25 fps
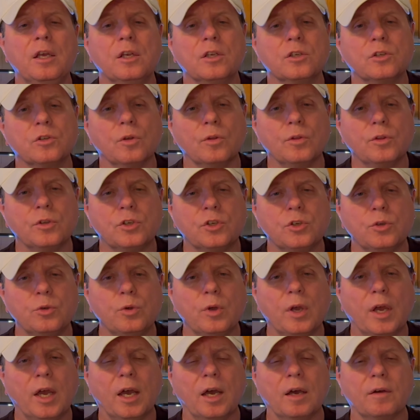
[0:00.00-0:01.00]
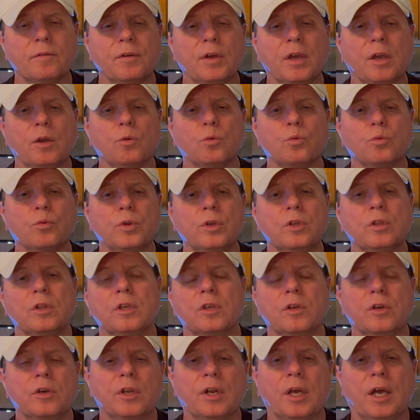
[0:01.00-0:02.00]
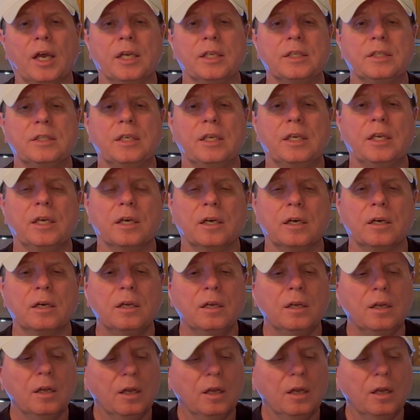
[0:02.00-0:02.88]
so that you have a really good idea.